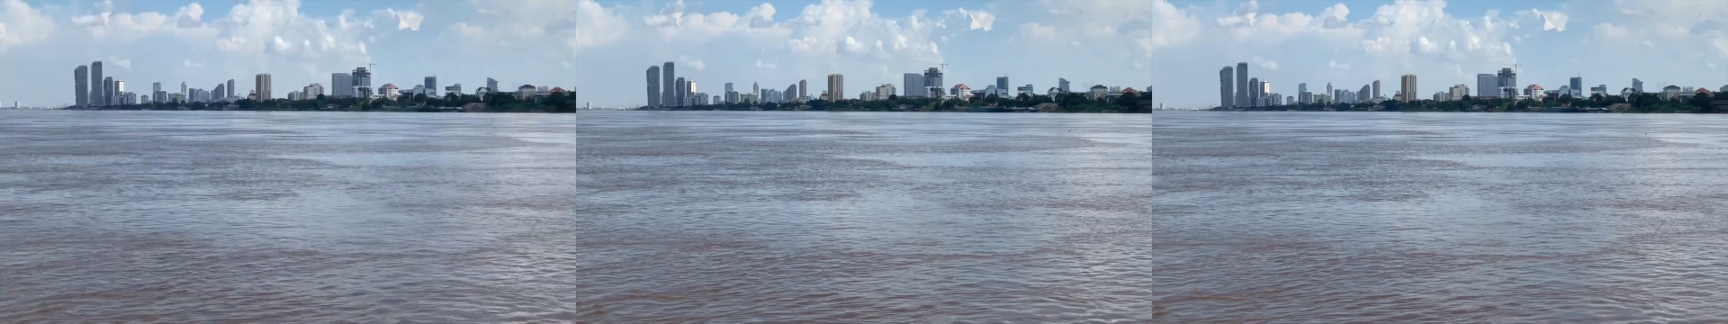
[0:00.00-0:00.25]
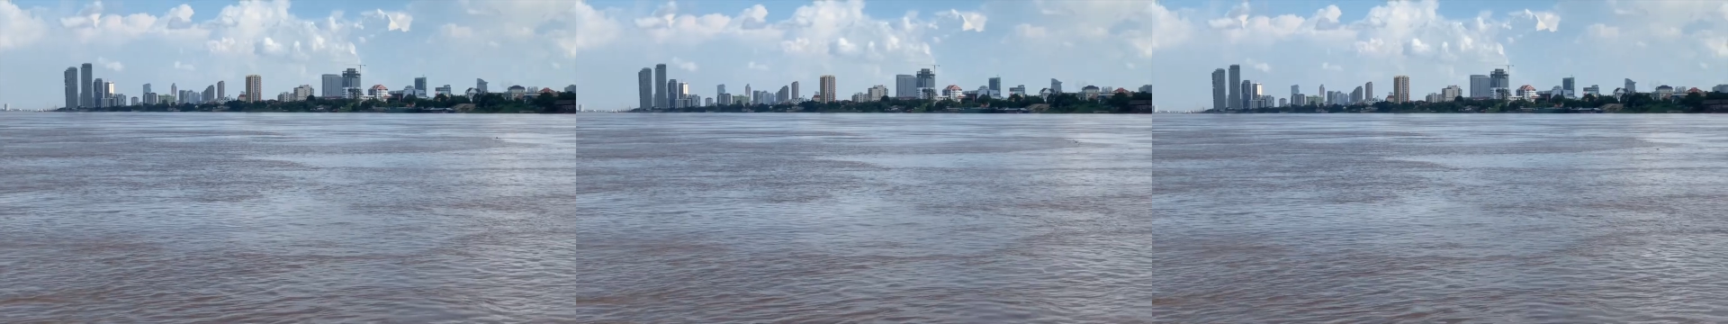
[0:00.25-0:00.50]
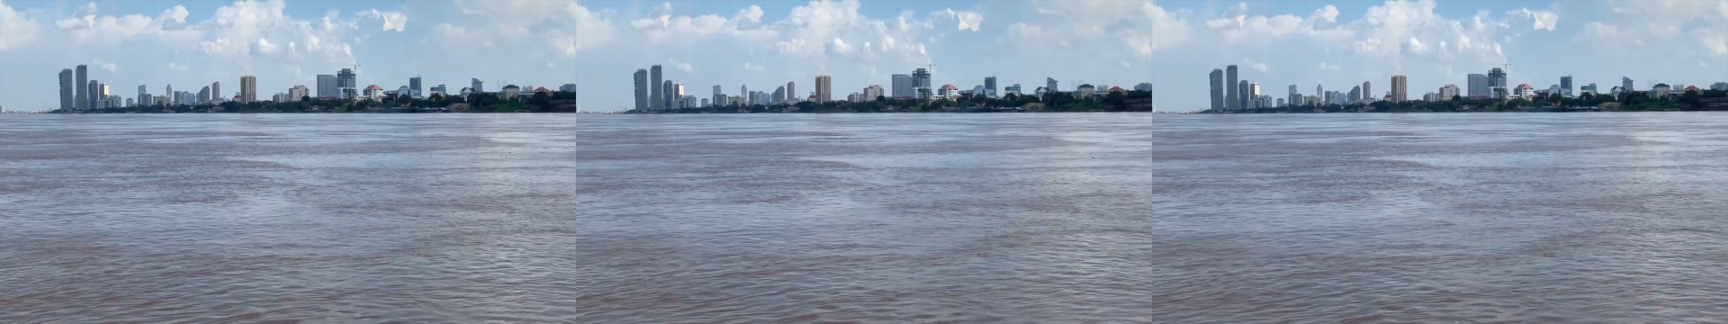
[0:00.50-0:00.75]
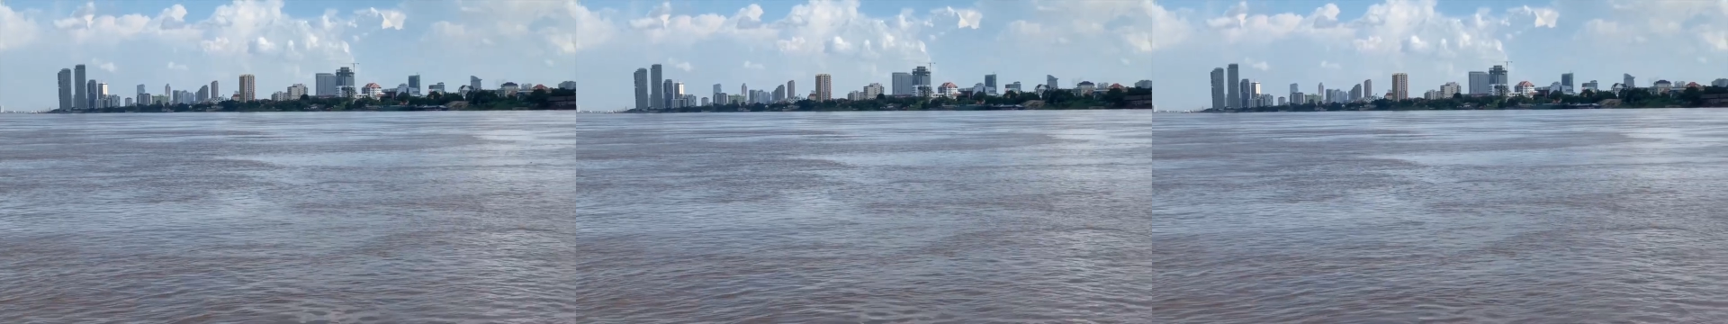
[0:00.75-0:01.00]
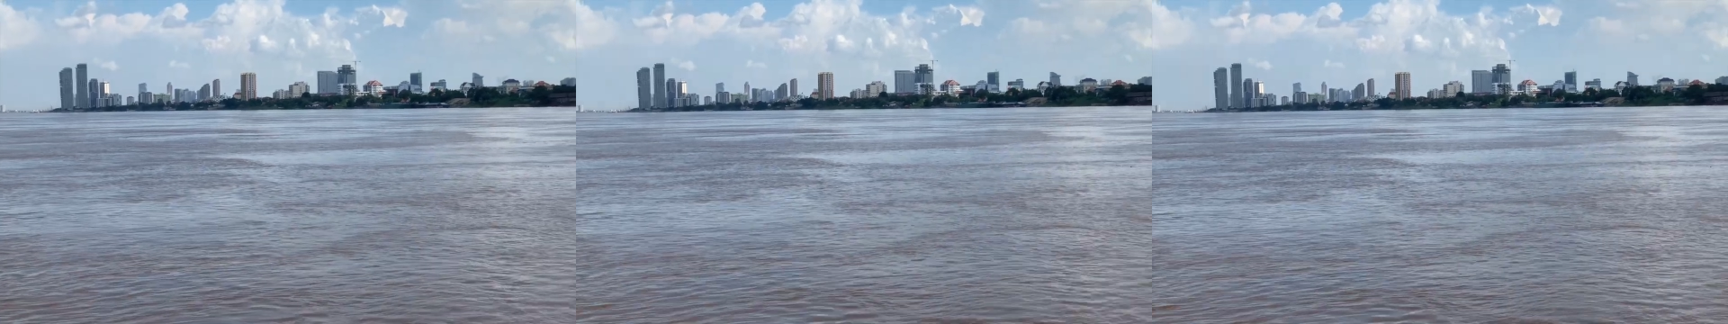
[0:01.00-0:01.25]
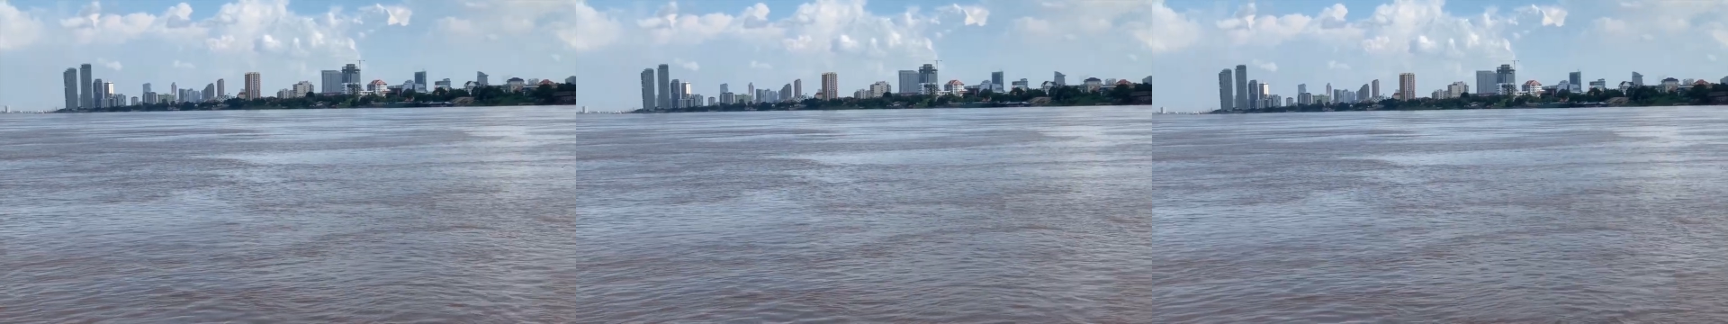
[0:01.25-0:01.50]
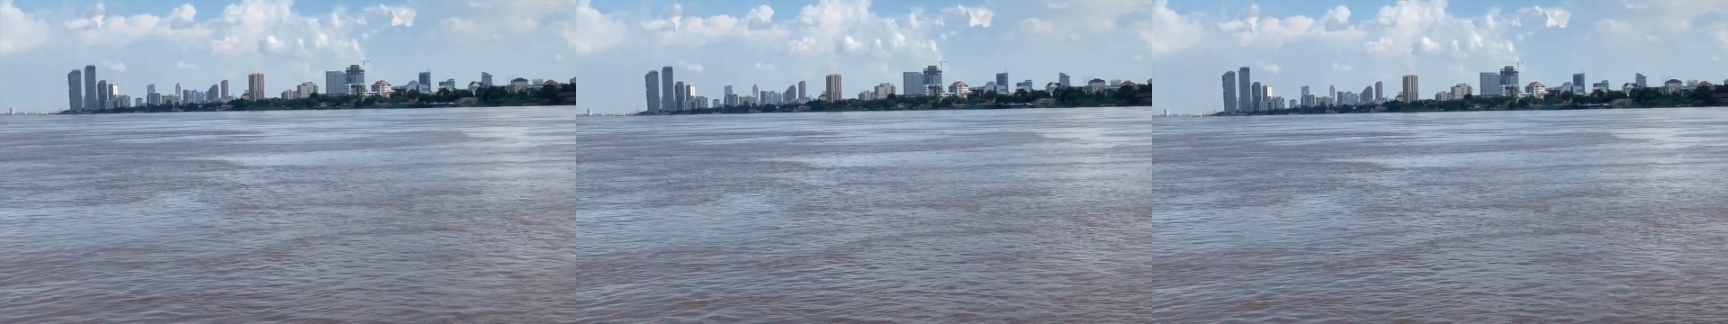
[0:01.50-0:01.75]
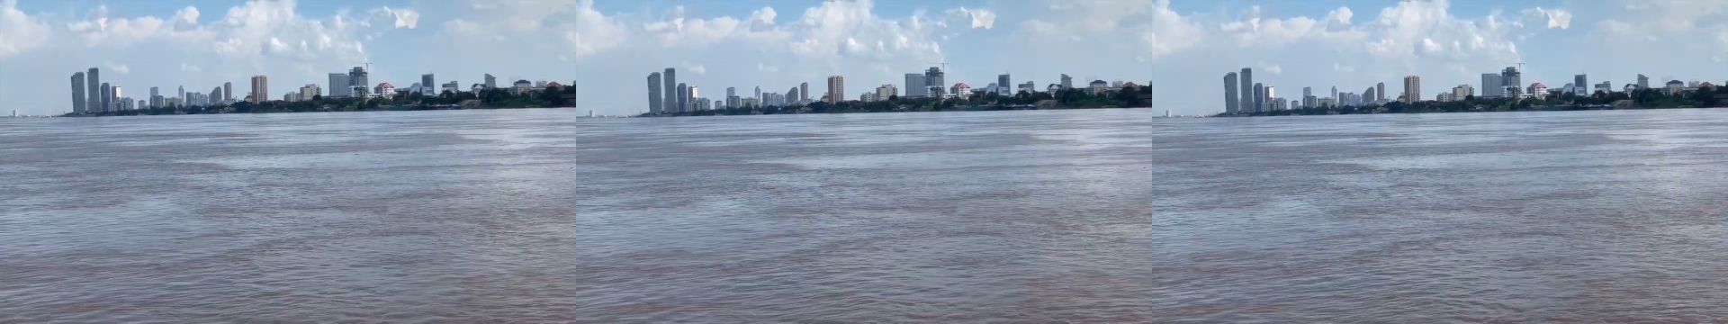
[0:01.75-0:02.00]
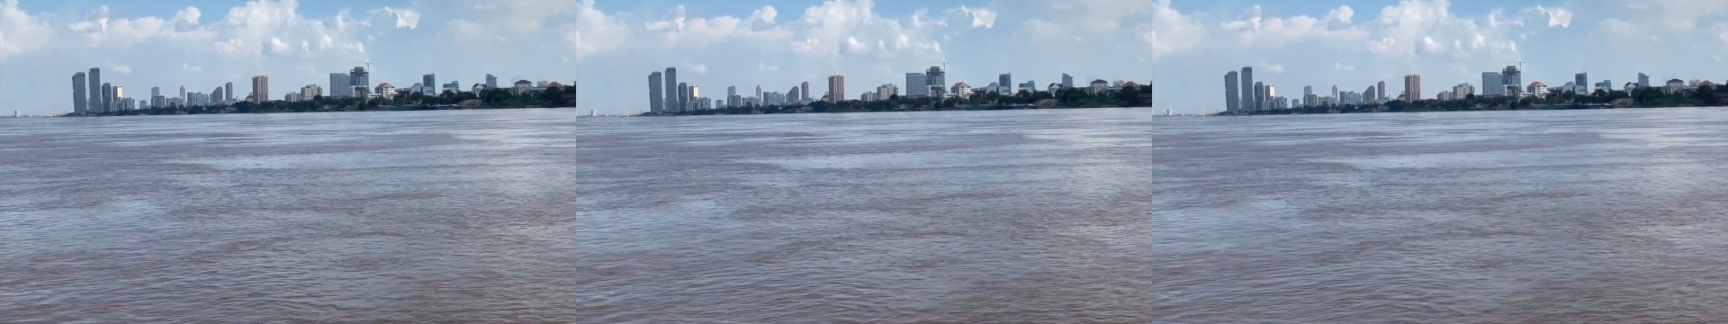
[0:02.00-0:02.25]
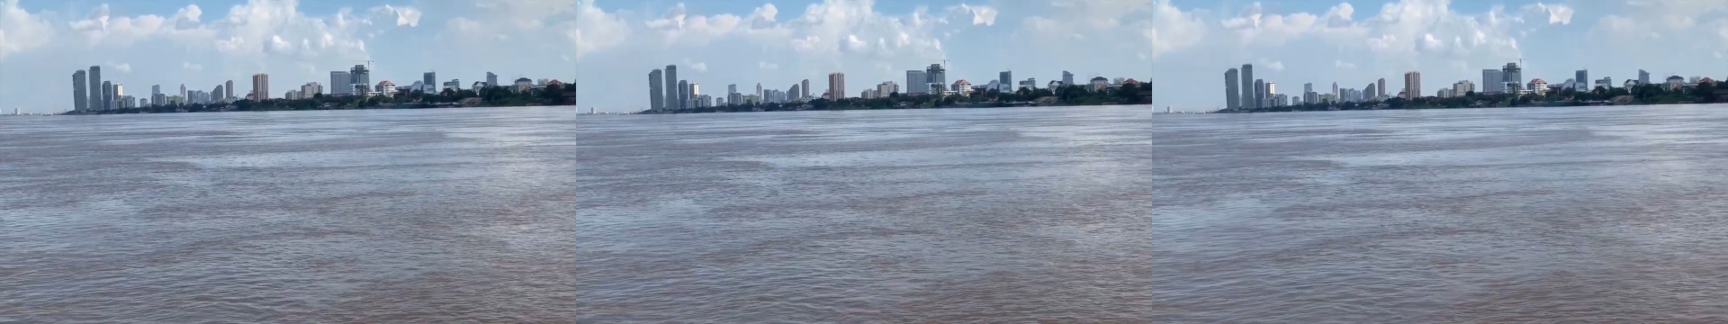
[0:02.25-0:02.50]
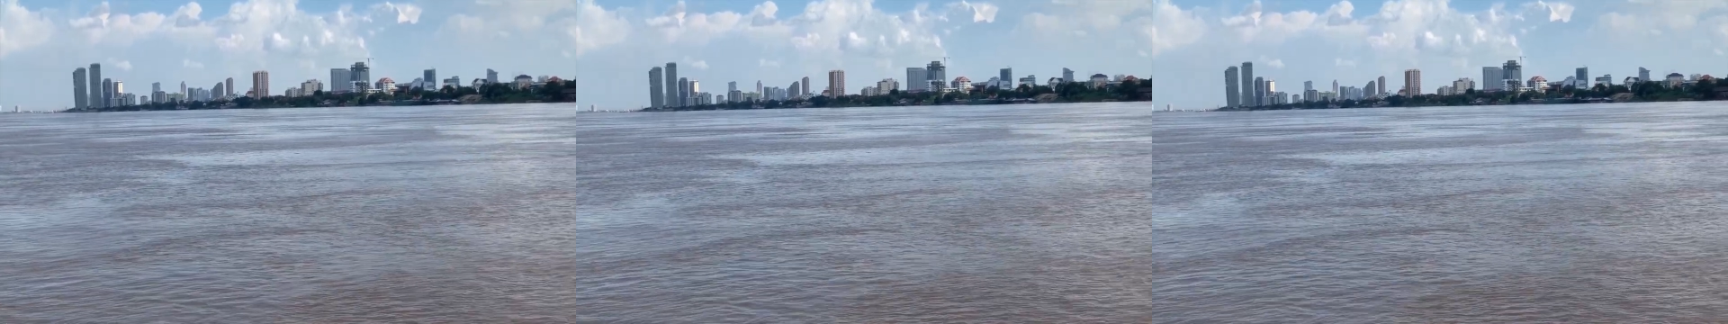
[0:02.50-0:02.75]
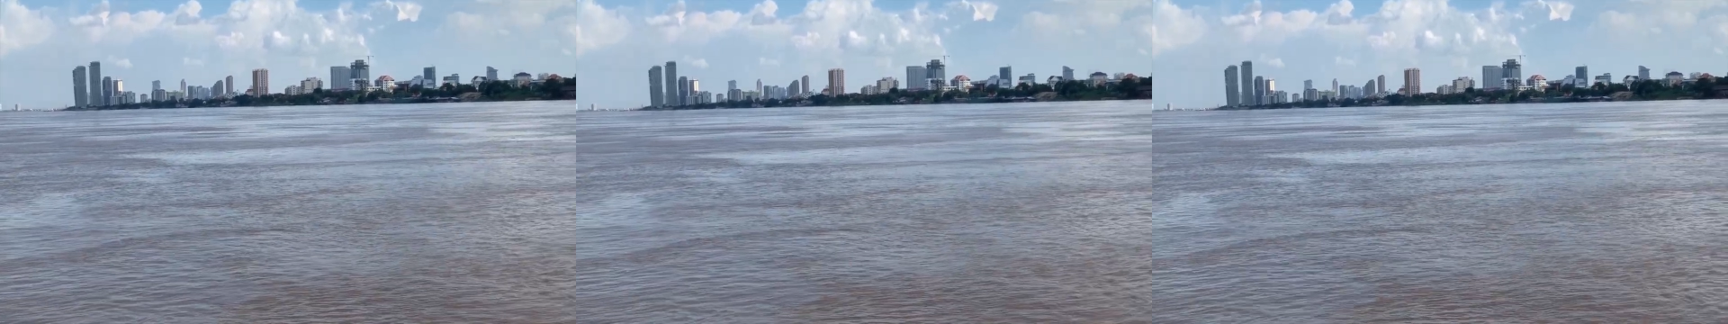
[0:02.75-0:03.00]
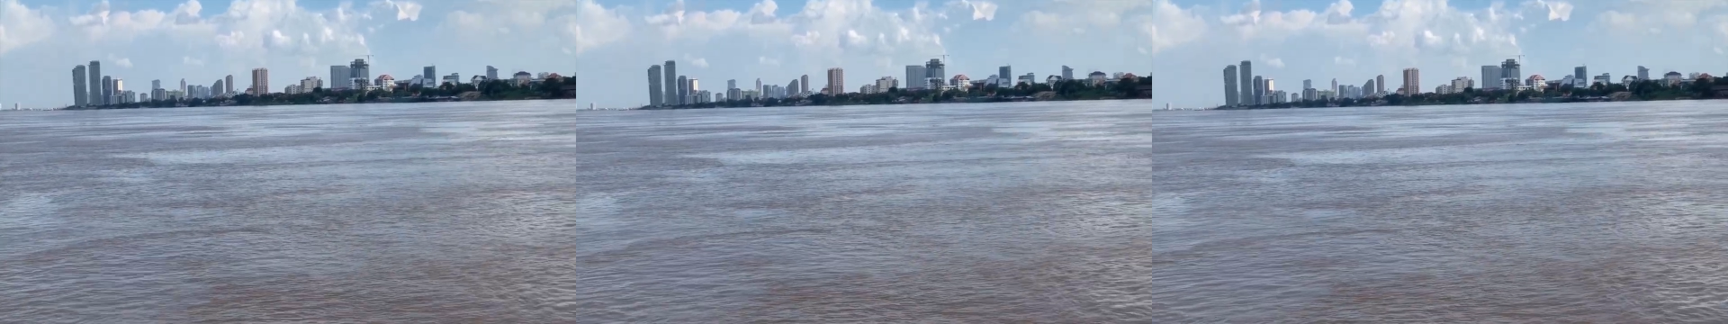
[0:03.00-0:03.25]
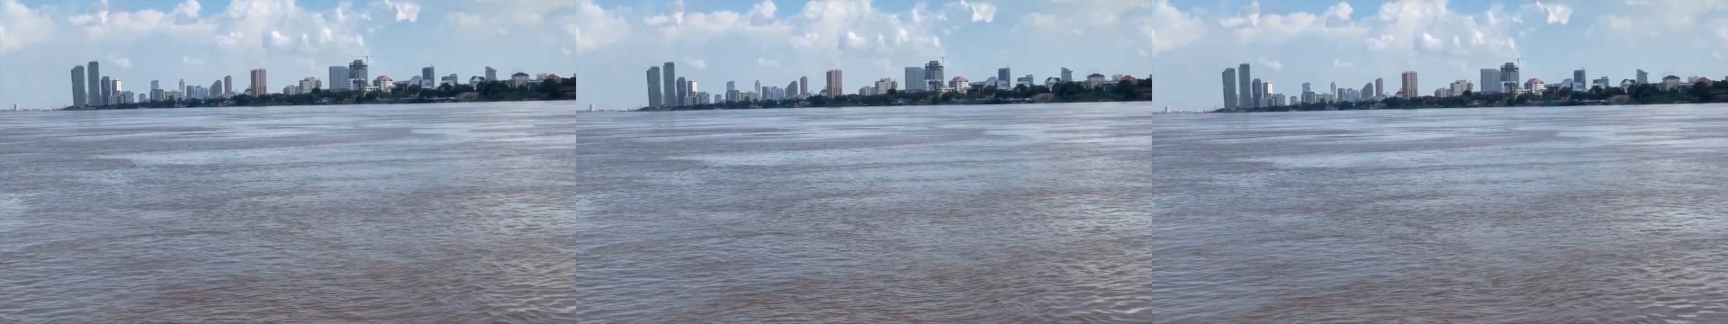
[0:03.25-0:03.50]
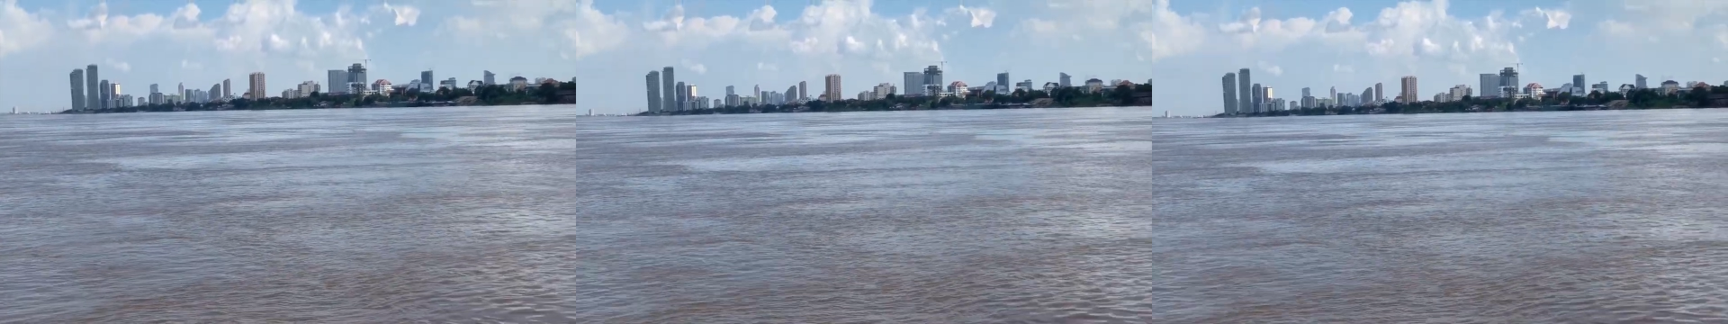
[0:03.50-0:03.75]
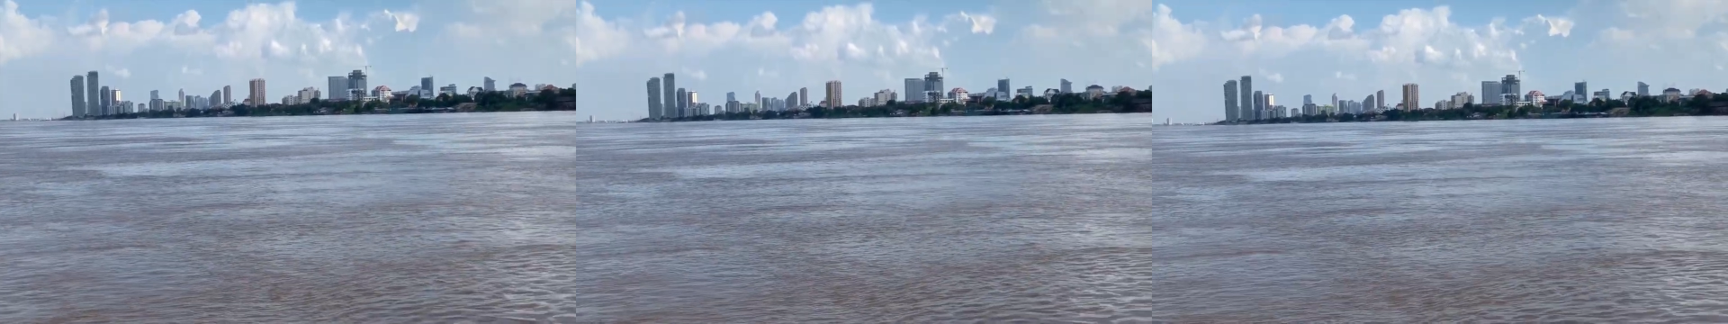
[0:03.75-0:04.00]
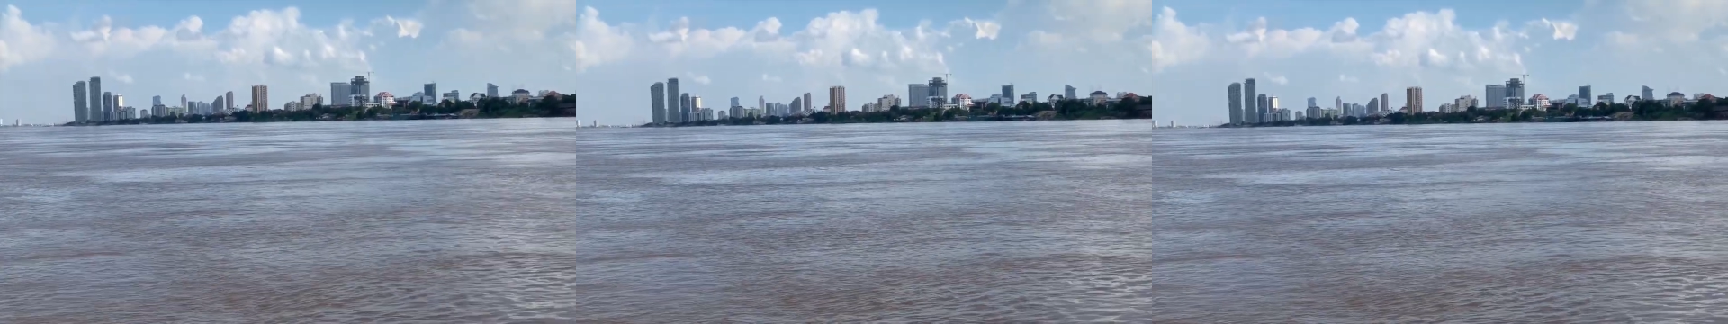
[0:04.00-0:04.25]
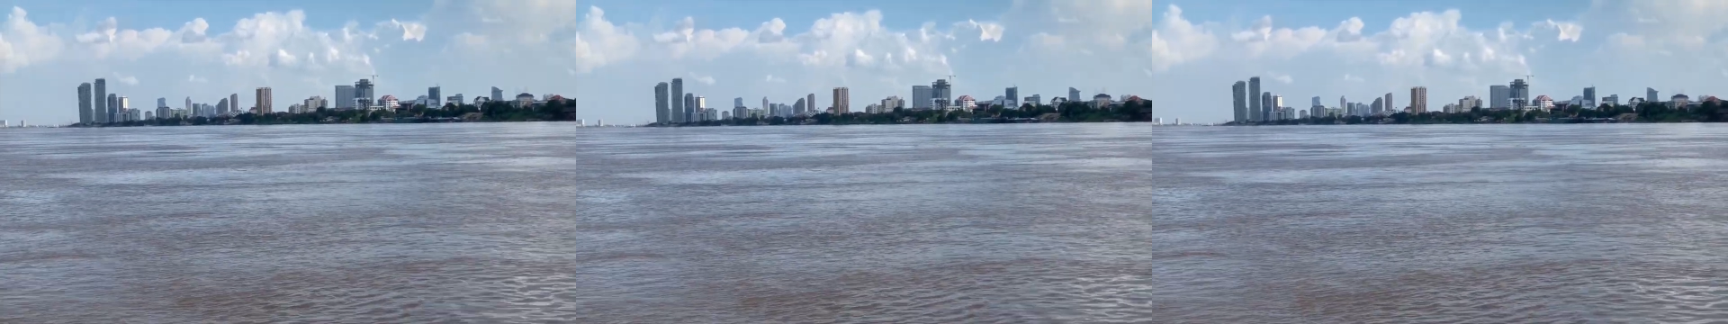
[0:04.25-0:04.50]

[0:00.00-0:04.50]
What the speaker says: Nobody's mouth can be seen.